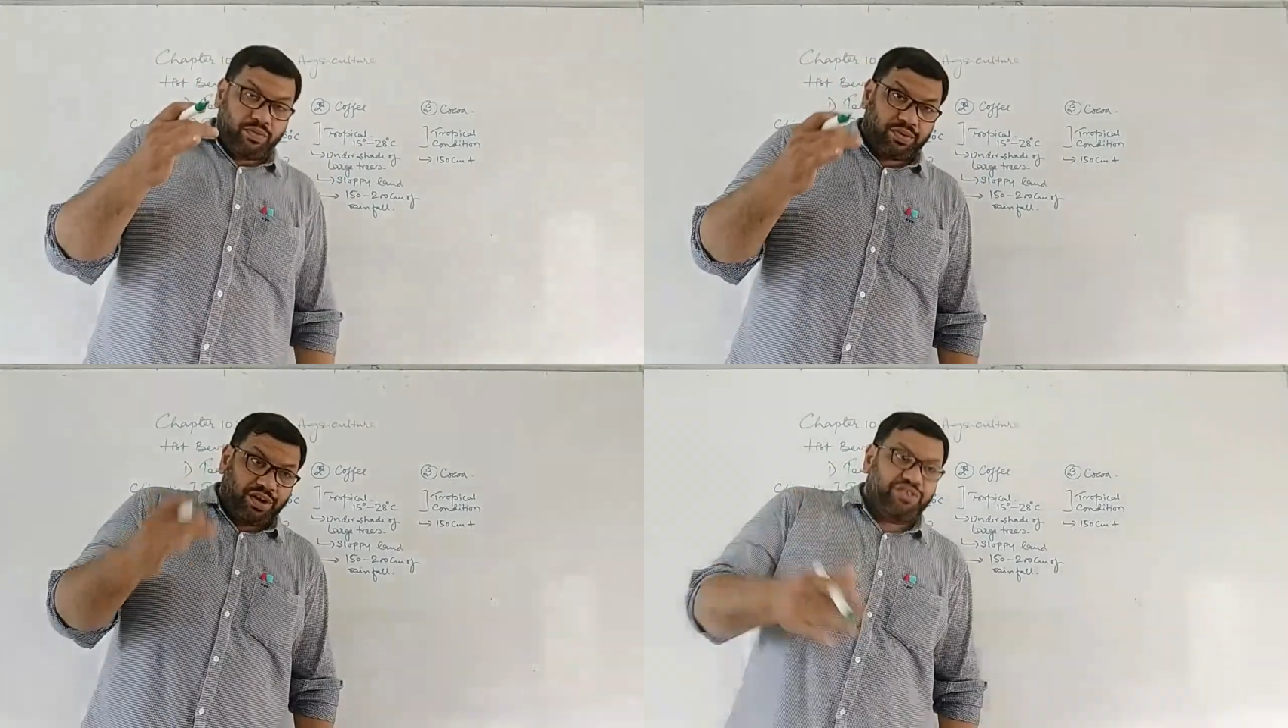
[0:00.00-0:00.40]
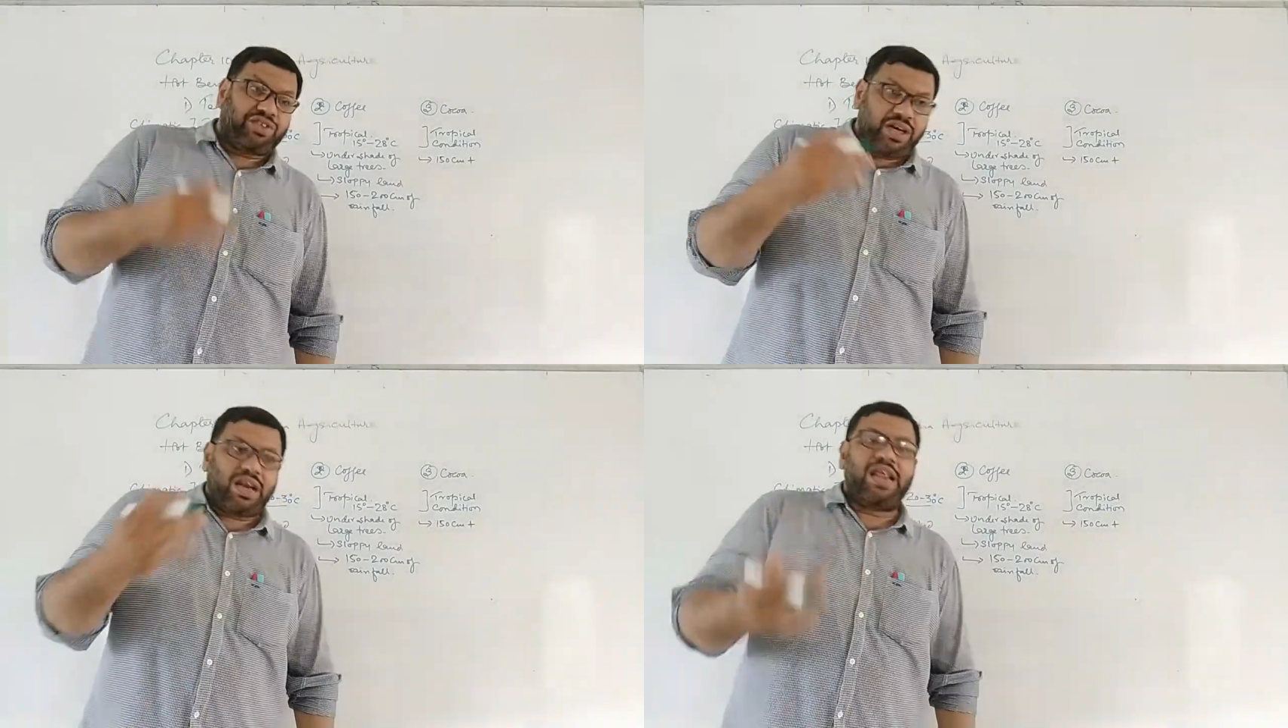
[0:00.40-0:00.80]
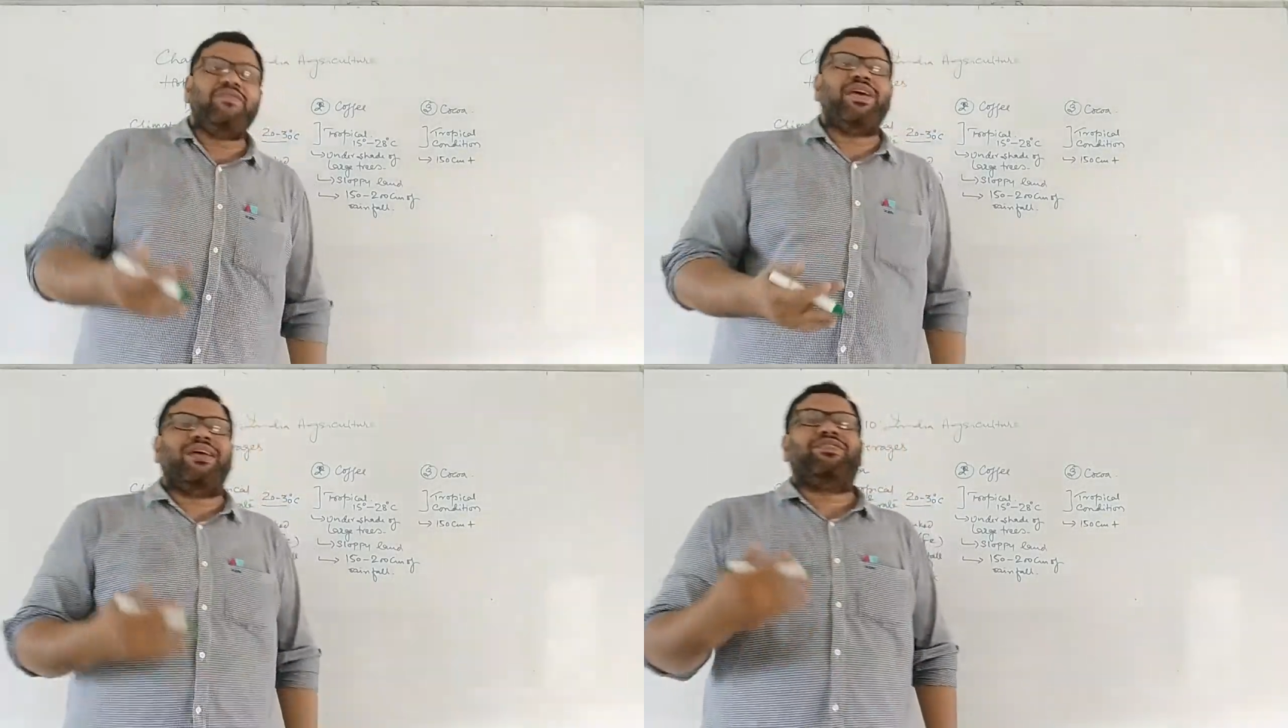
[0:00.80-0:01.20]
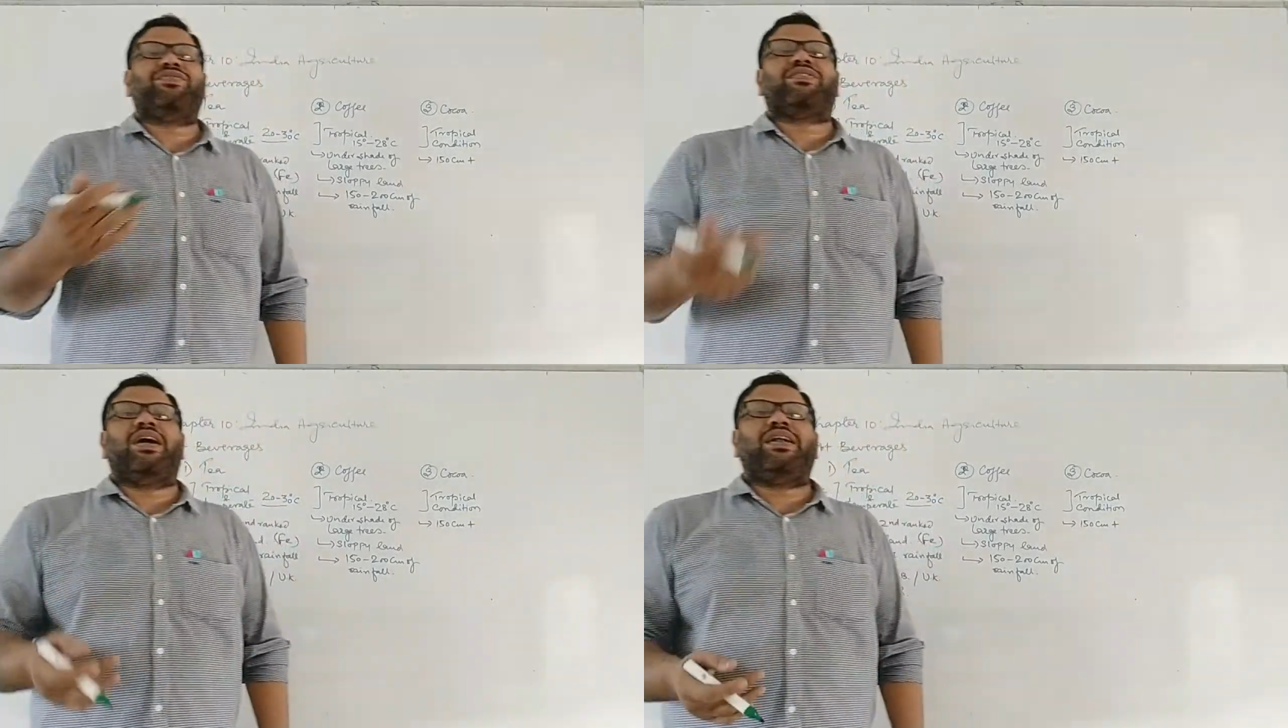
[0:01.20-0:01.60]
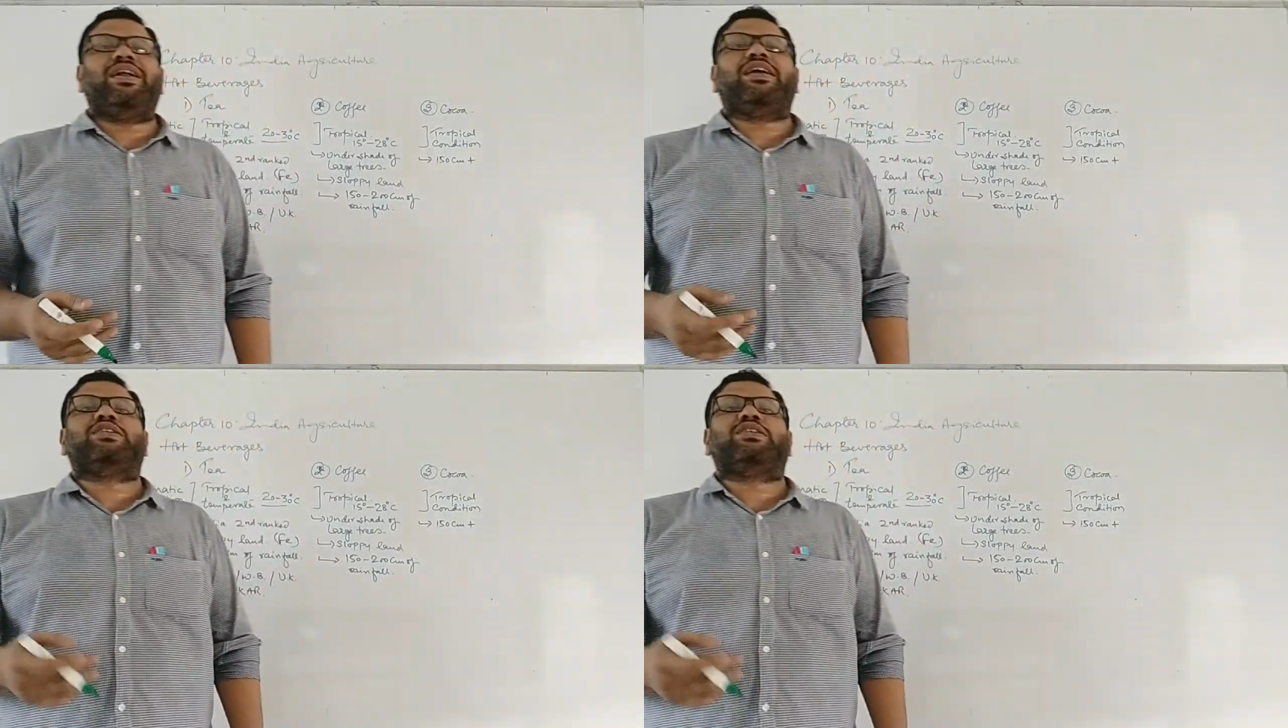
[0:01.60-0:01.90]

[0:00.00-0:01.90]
Recently we have started